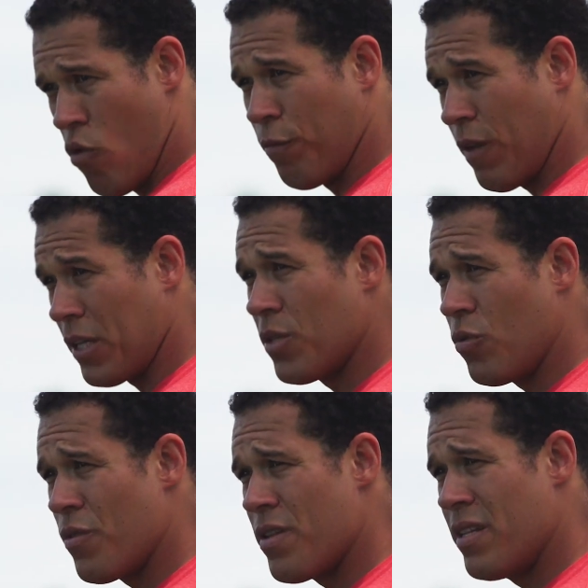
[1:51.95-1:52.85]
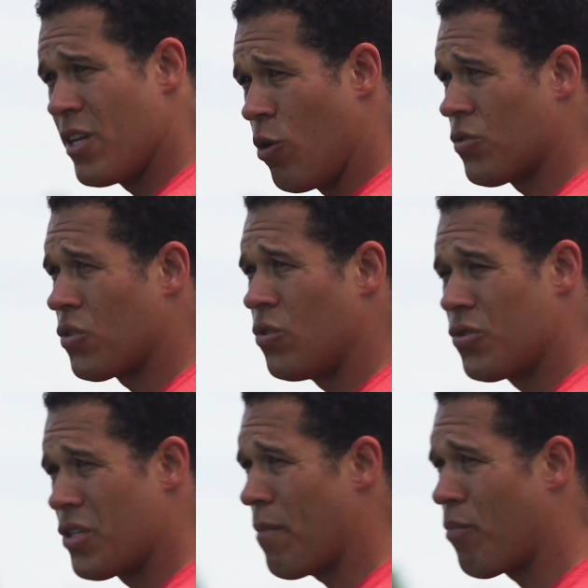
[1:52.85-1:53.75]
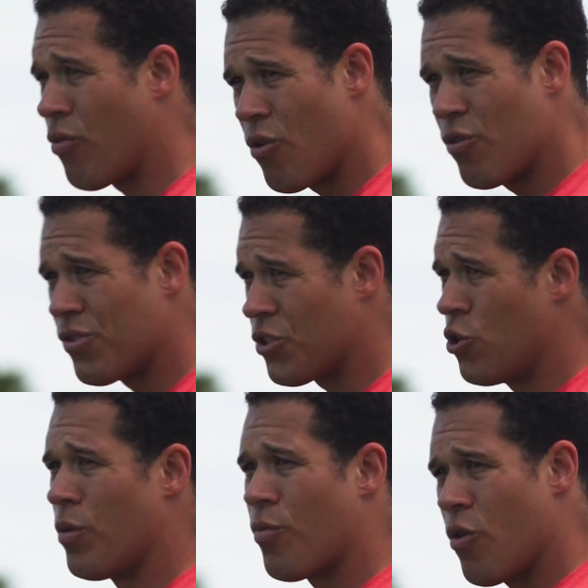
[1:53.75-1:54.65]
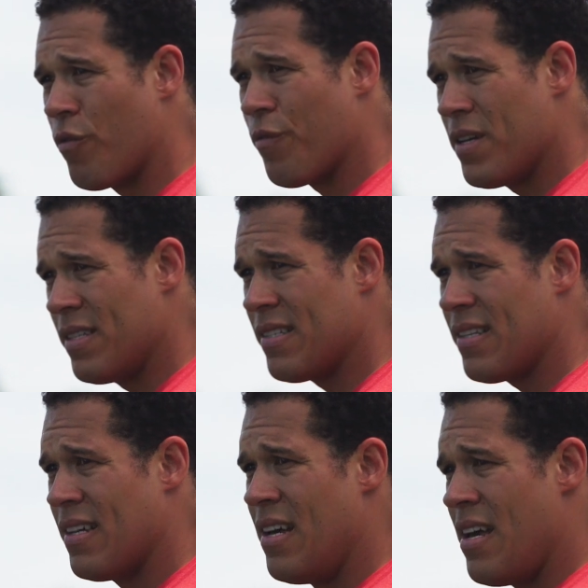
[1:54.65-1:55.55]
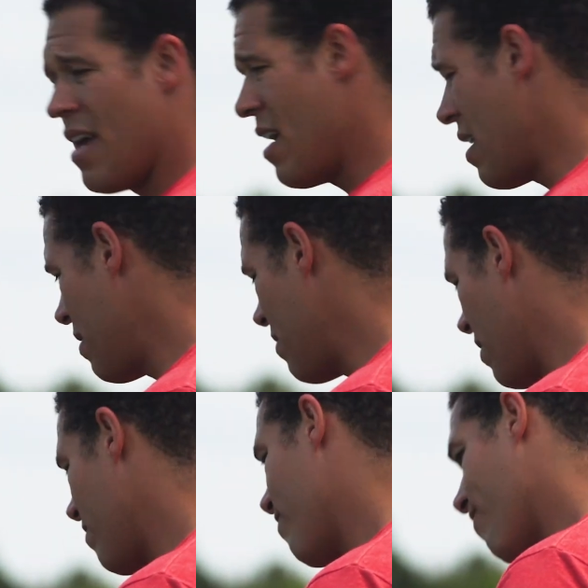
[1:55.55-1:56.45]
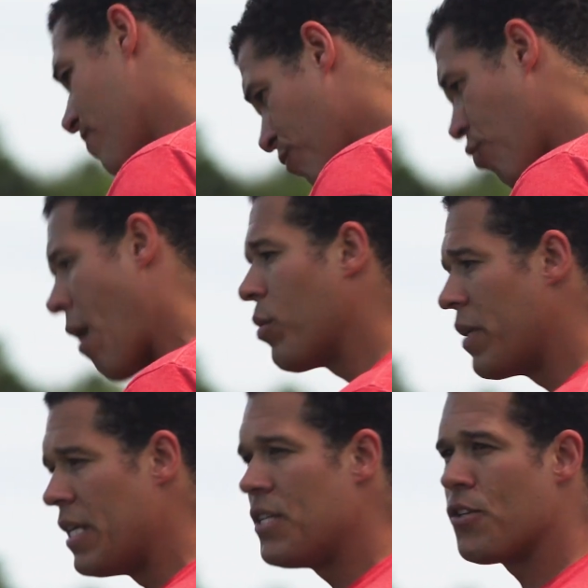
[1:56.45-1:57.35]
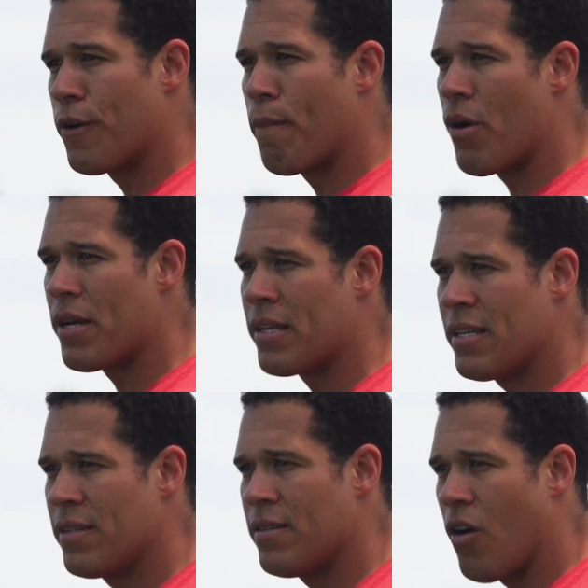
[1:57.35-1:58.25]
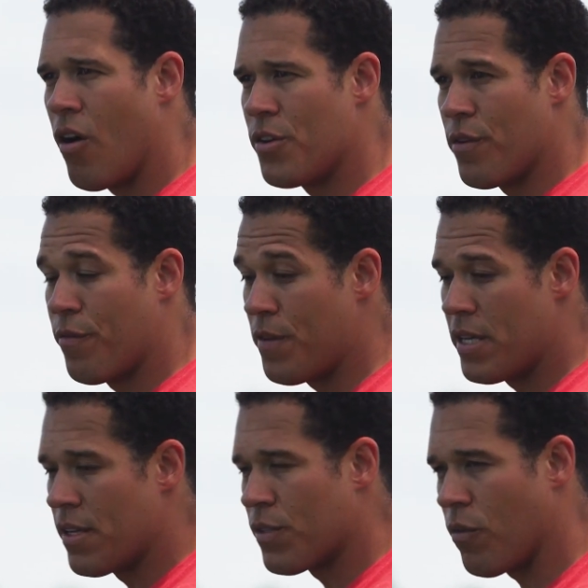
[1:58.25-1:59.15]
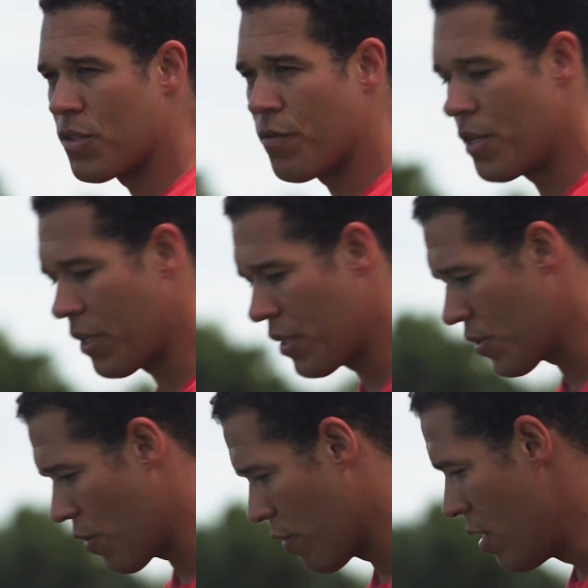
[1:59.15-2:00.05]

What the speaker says: more flexible than the old school Jet Pro, Scuba Pro fins, and probably easier to break in on your feet as far as your feet are concerned.